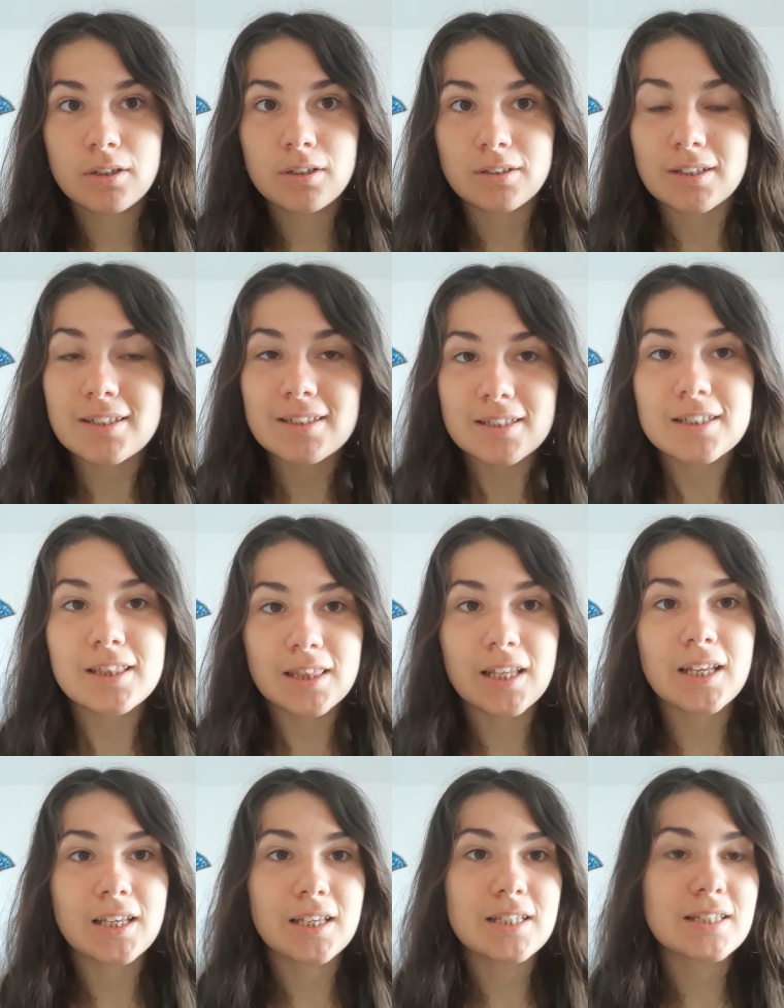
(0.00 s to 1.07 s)
This is the
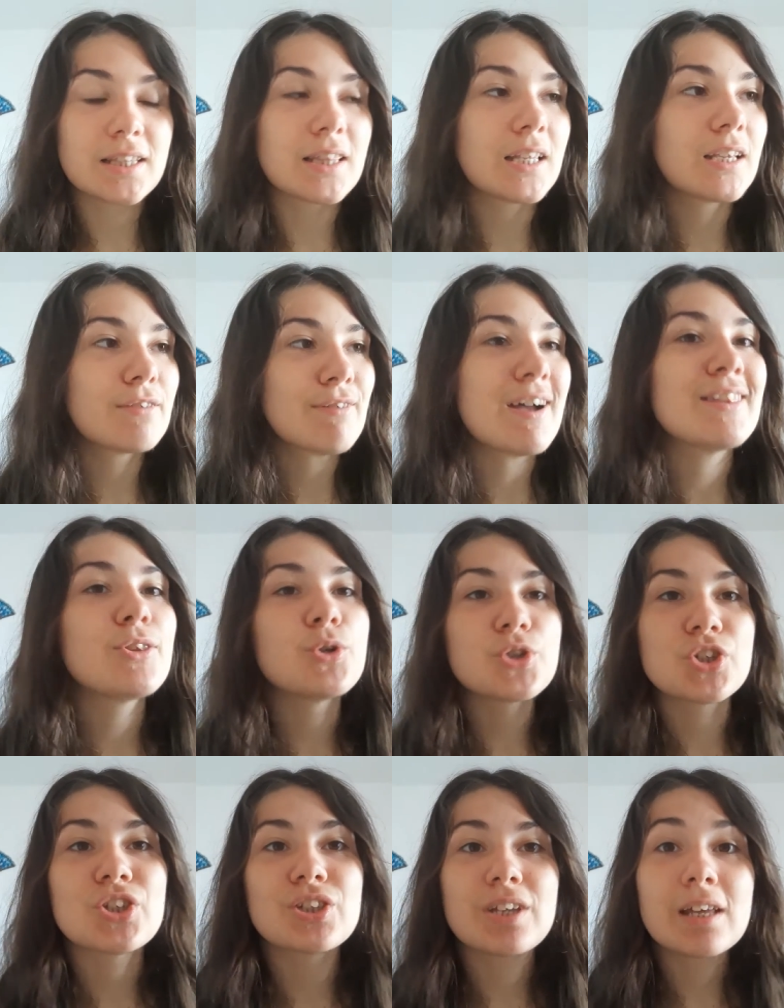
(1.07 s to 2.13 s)
thing, it's the thing of
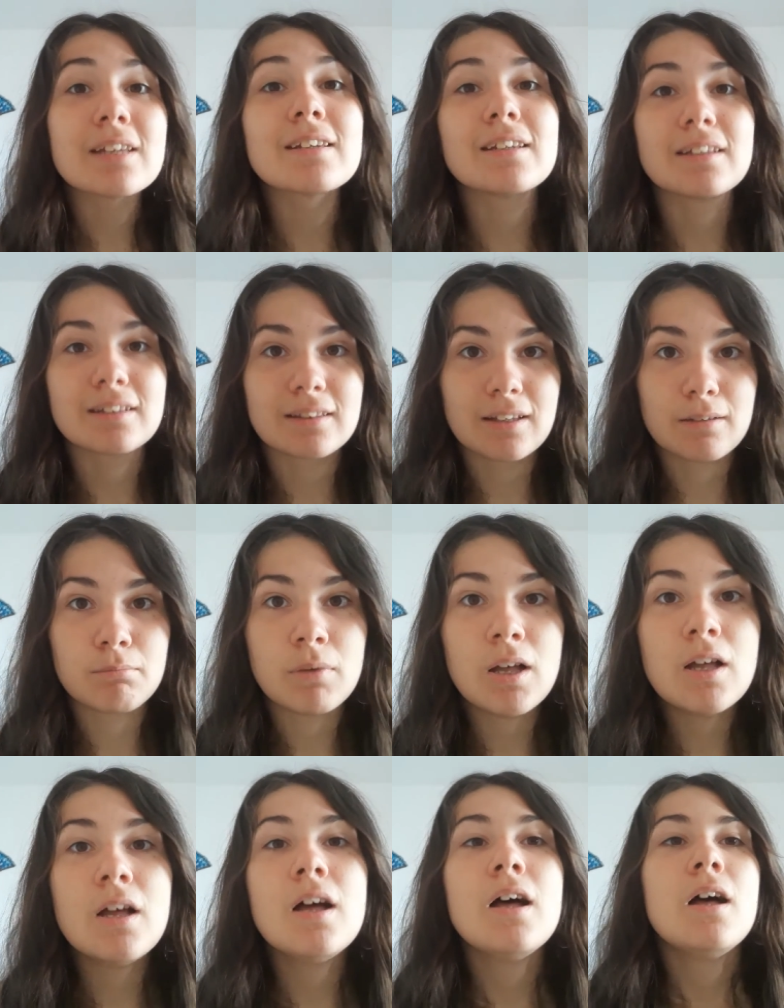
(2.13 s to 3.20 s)
understanding them
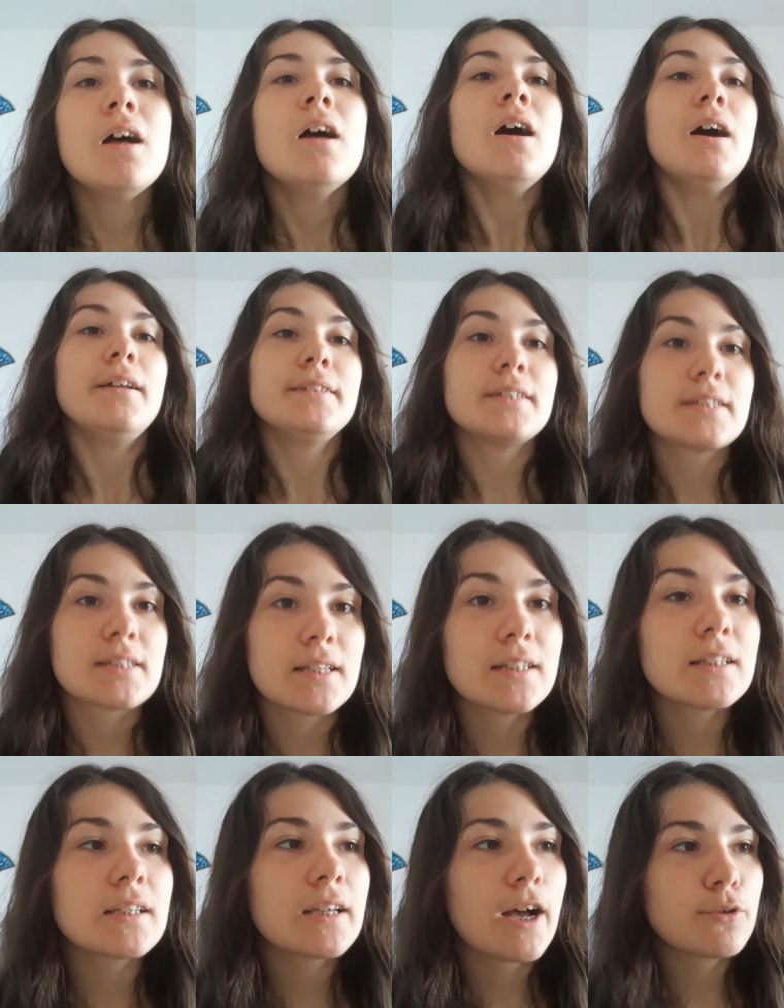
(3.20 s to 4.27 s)

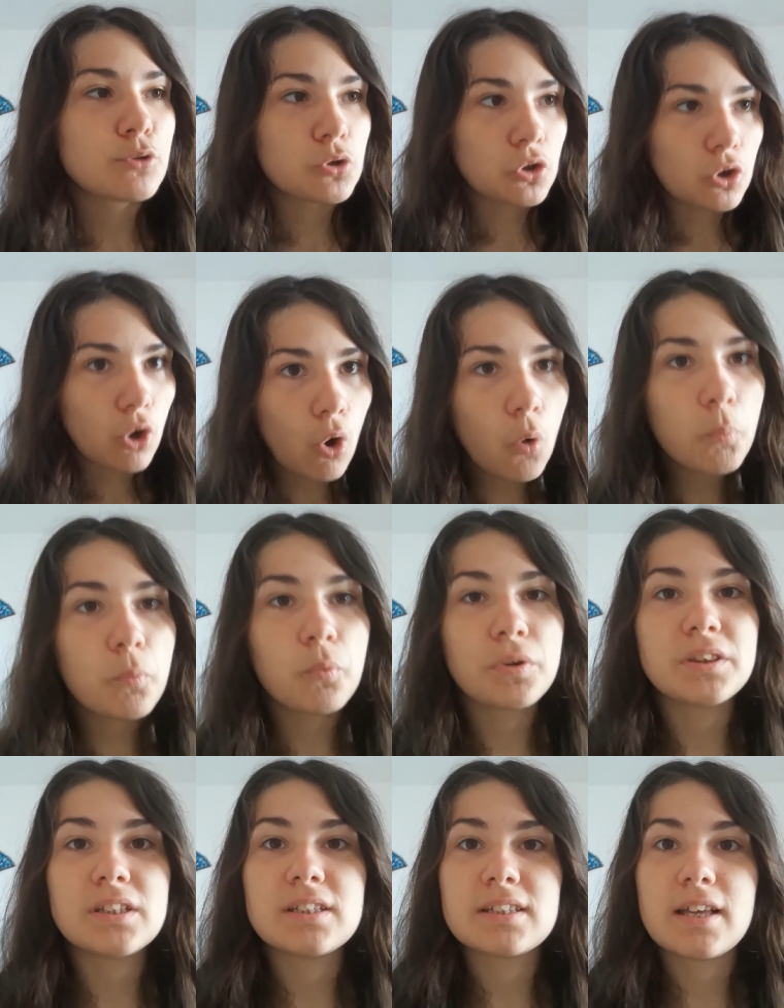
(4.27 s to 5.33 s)
understanding how to cope
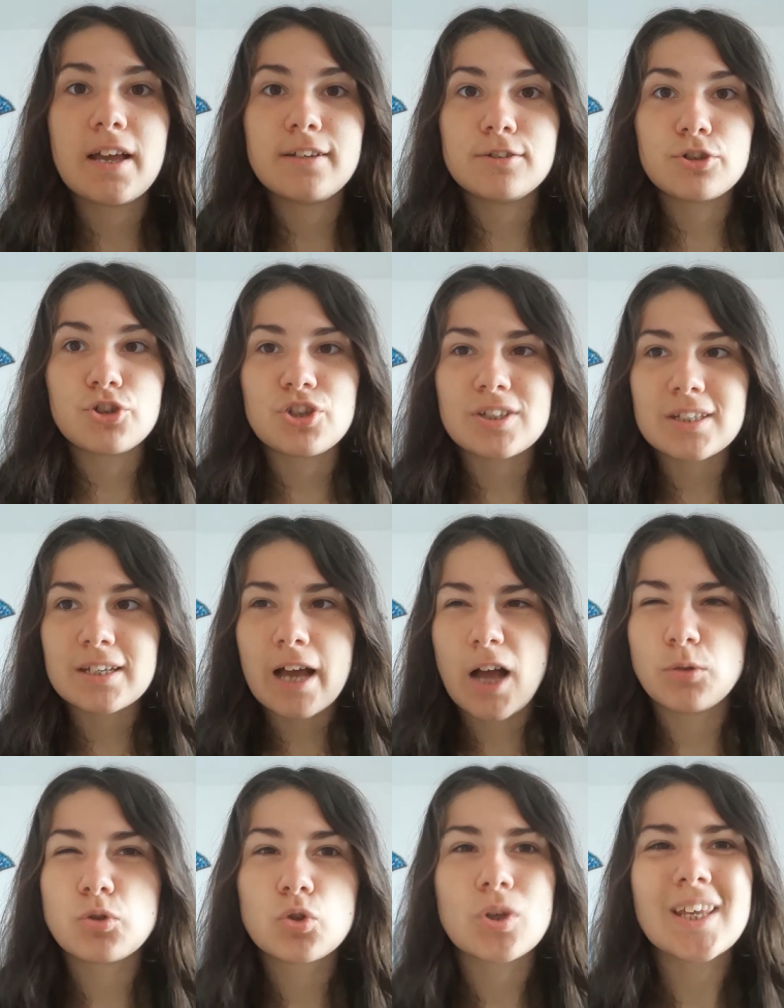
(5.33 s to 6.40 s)
with these energies and
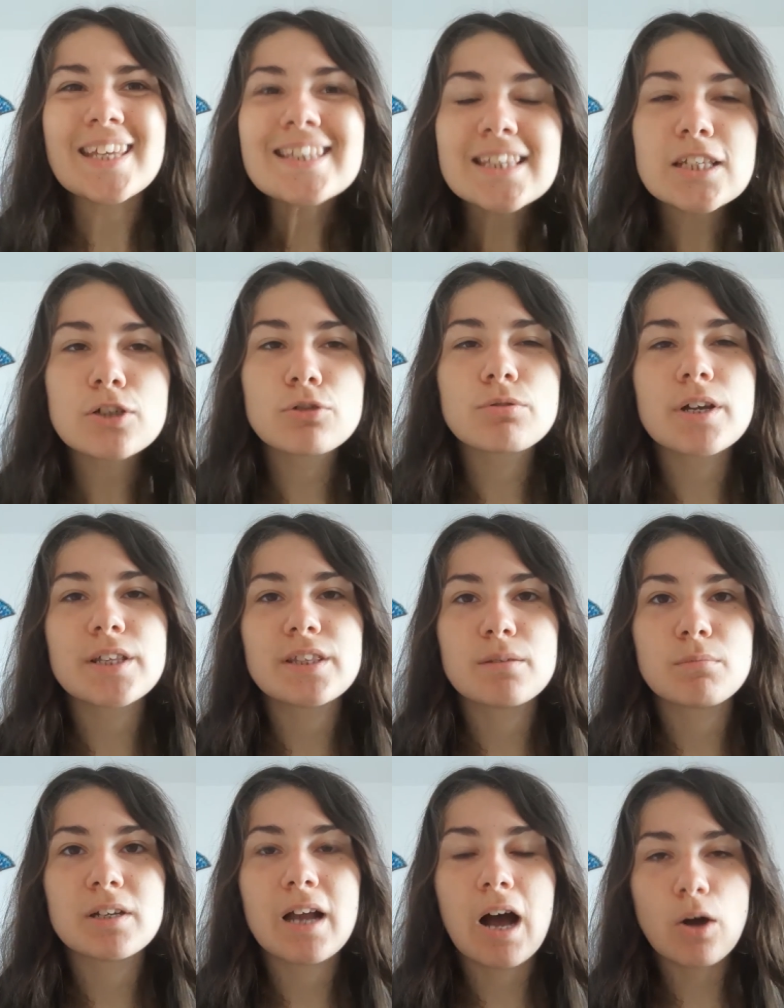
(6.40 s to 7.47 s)
how to integrate
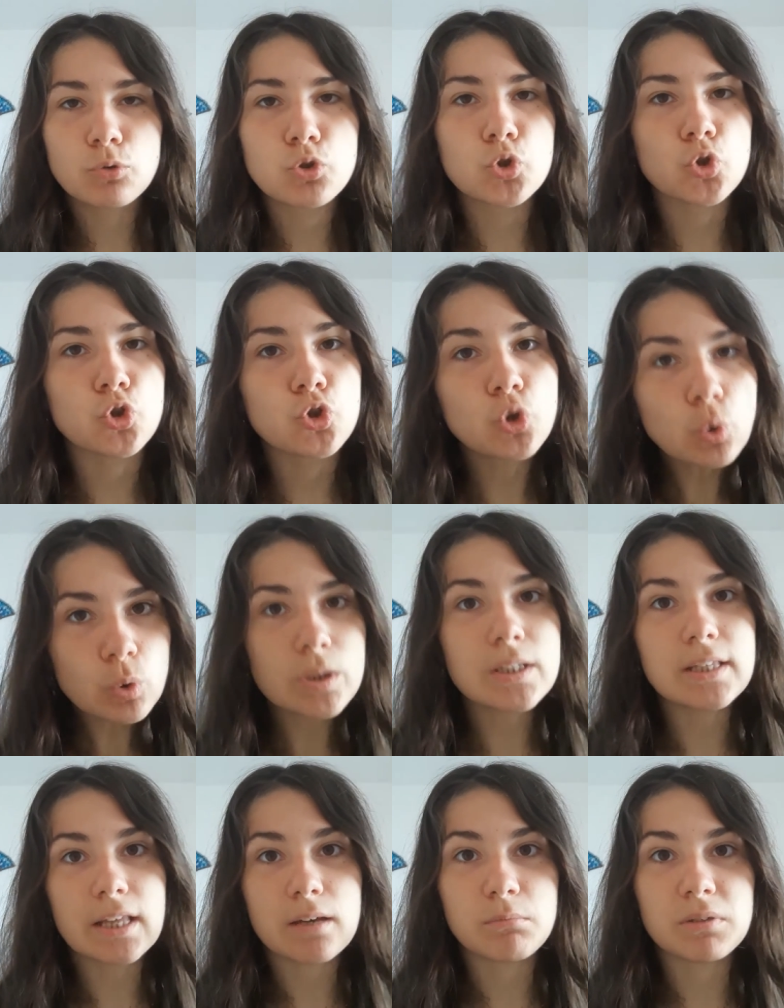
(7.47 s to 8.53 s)
them and how to
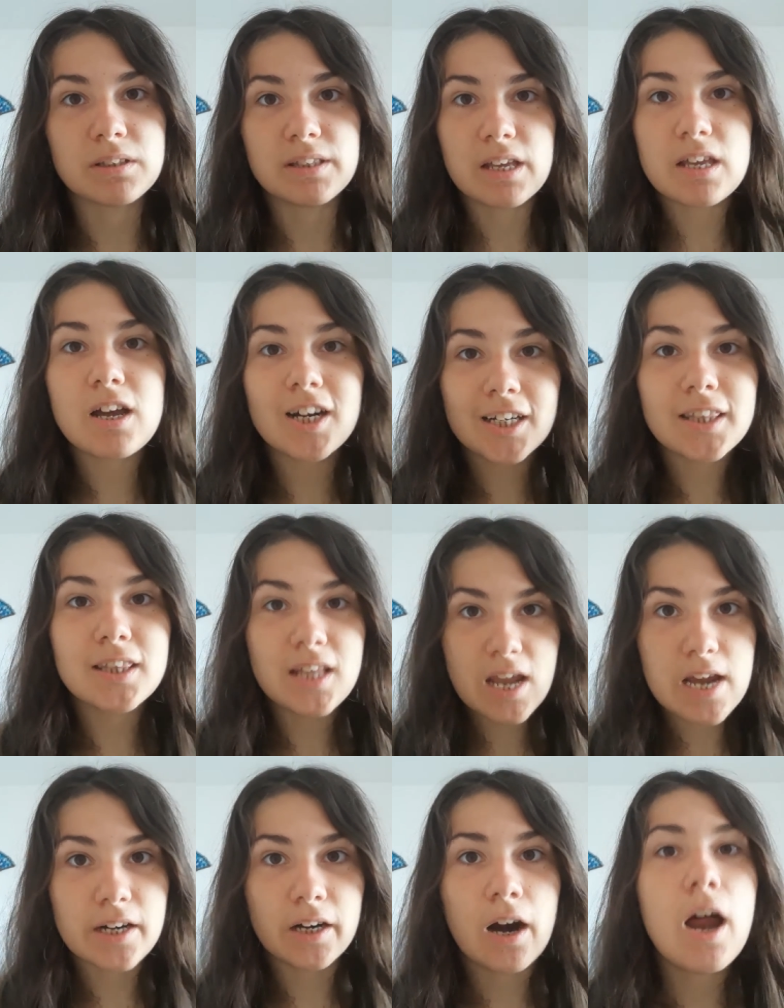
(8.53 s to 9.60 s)
use them. They are
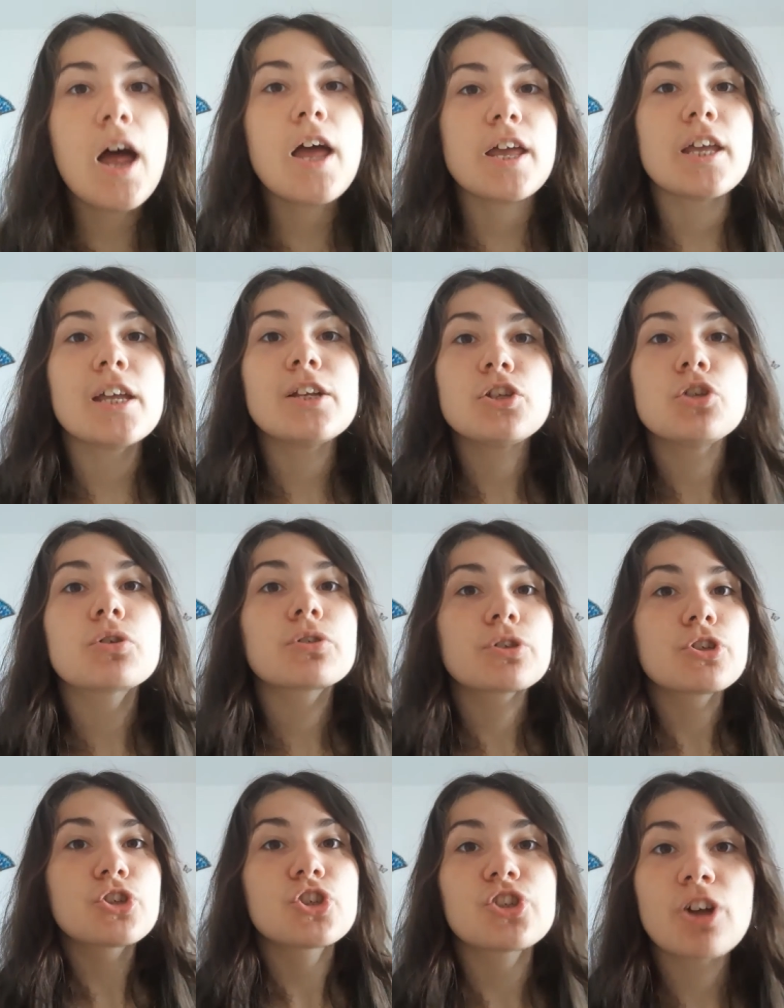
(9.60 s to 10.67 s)
there in your
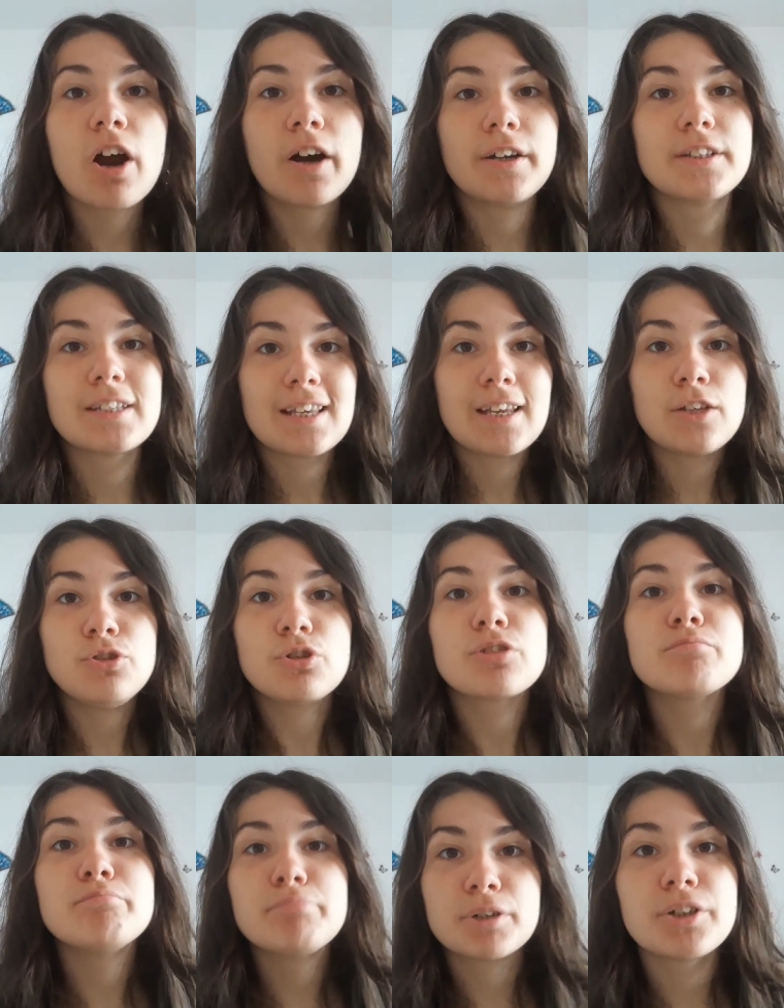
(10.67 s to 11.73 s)
chart, in your
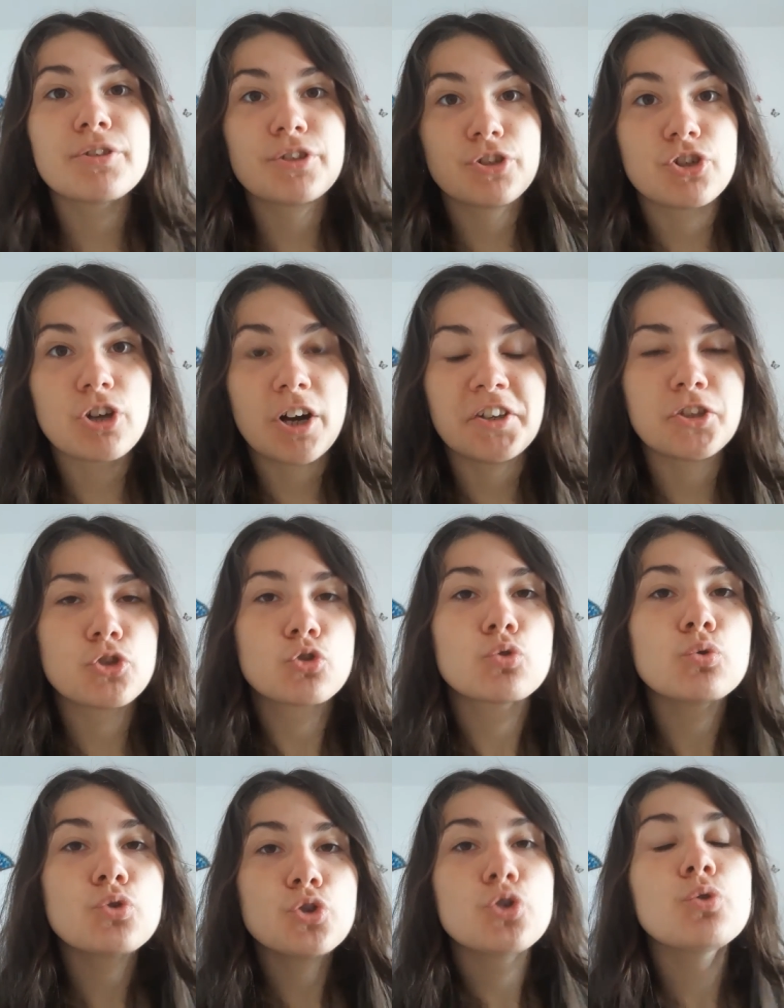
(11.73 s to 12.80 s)
birth chart
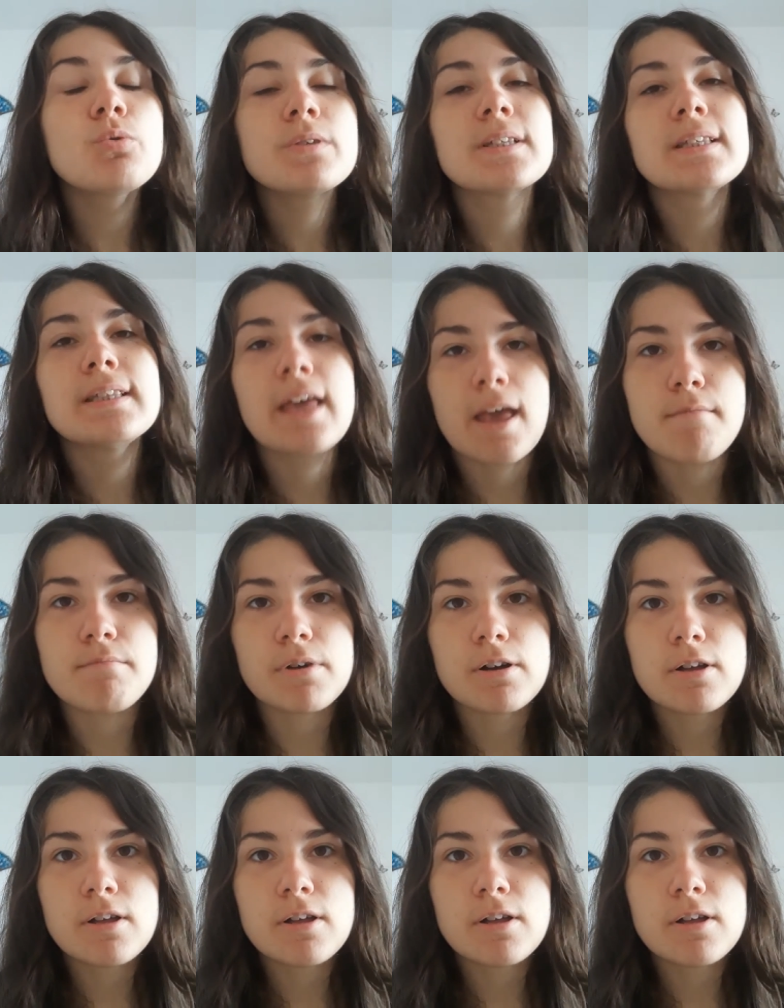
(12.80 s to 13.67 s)
to use them.